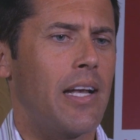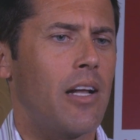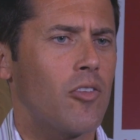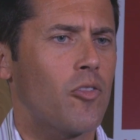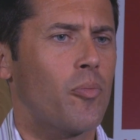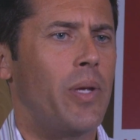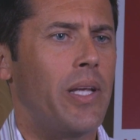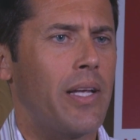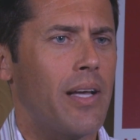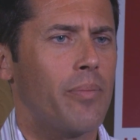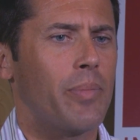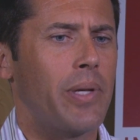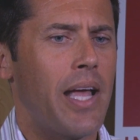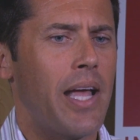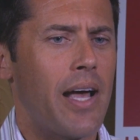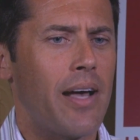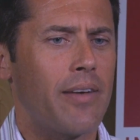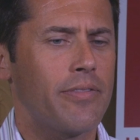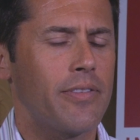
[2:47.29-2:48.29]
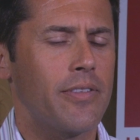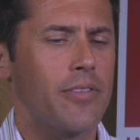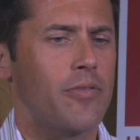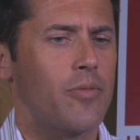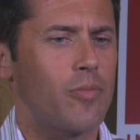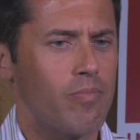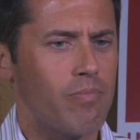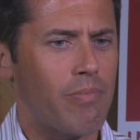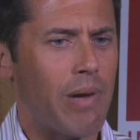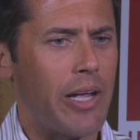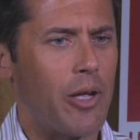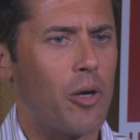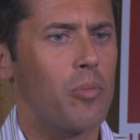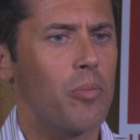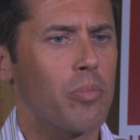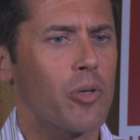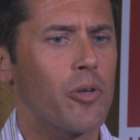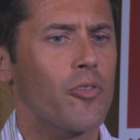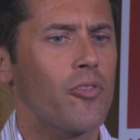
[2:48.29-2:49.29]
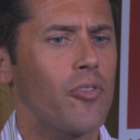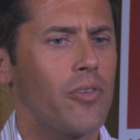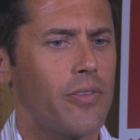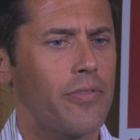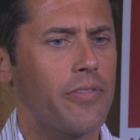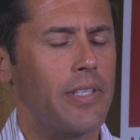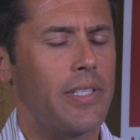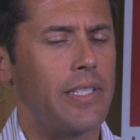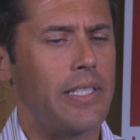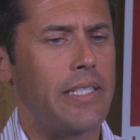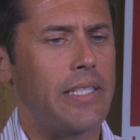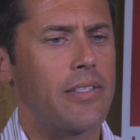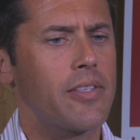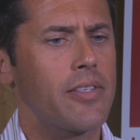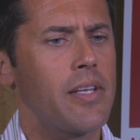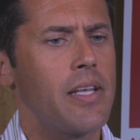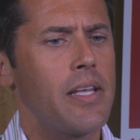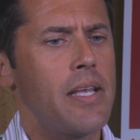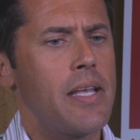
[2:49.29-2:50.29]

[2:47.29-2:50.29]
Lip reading: I'll speak on behalf of my own personal feelings,